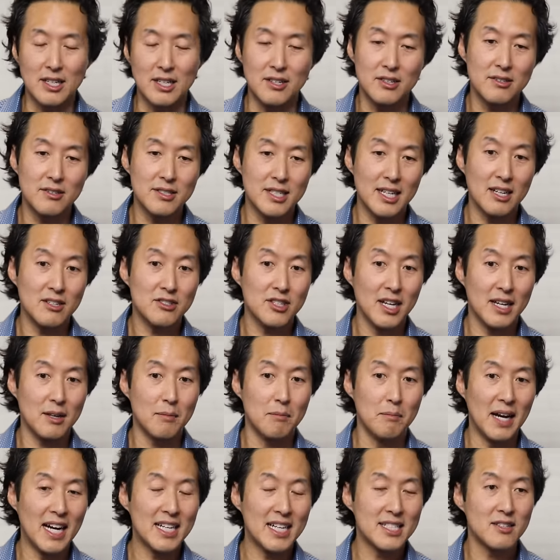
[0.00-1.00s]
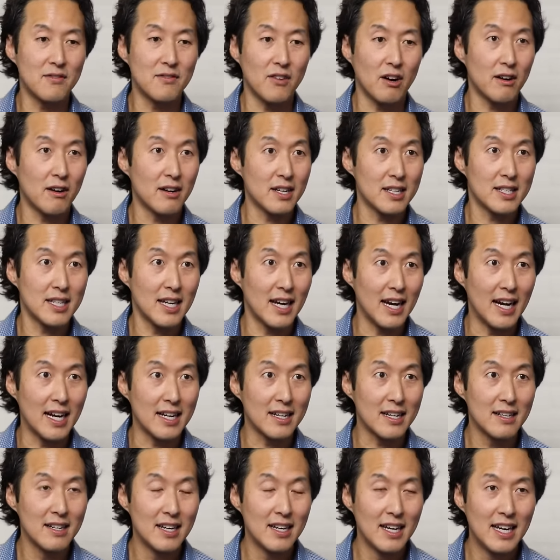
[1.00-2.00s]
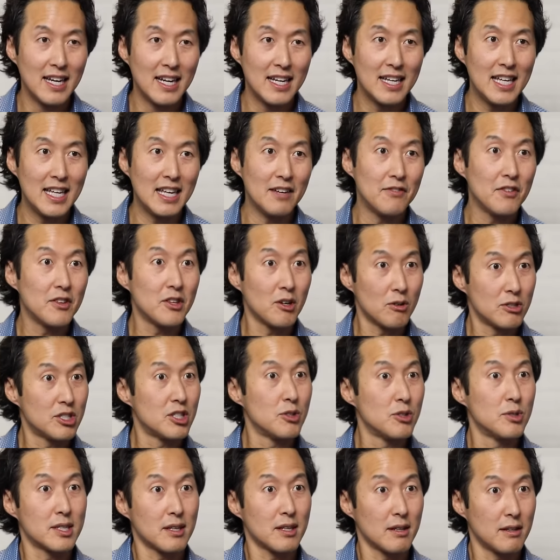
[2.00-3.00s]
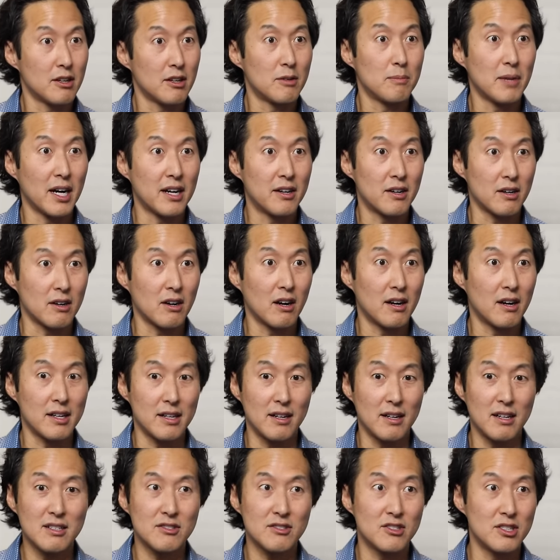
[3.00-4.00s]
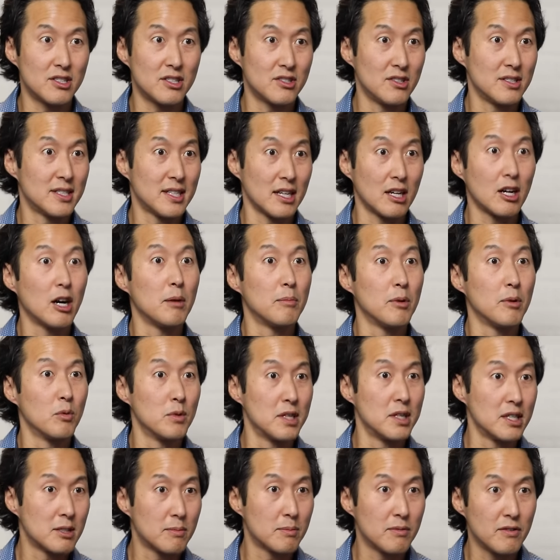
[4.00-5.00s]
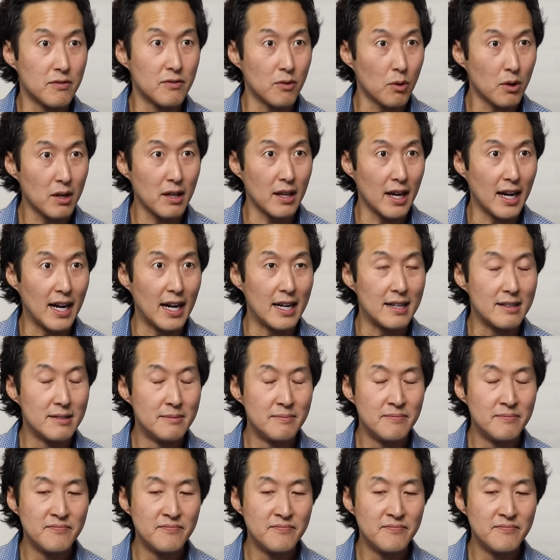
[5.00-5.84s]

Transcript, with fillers: It turns out she had a massive heart attack, even though she was cleared by her cardiologist just a couple weeks before that.